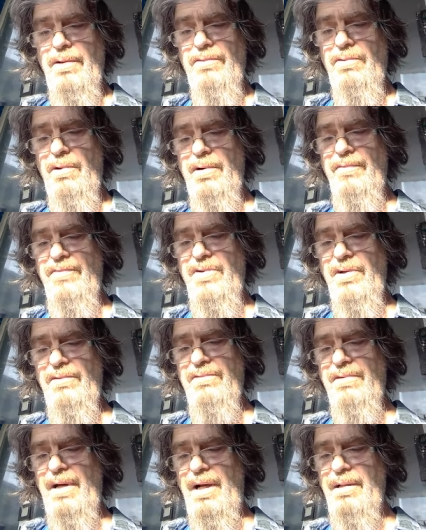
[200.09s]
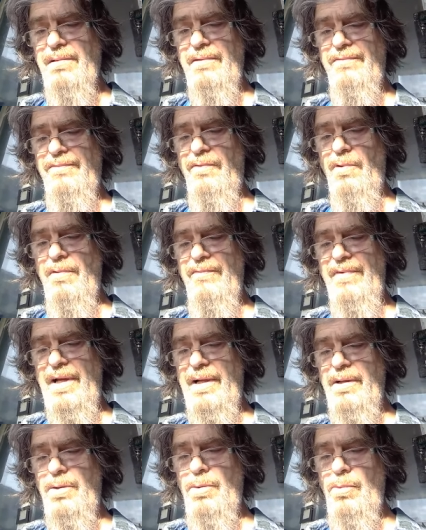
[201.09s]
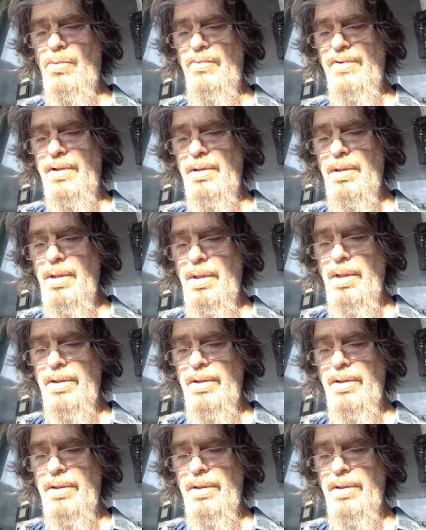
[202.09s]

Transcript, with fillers: sort of just south of Fort Vancouver,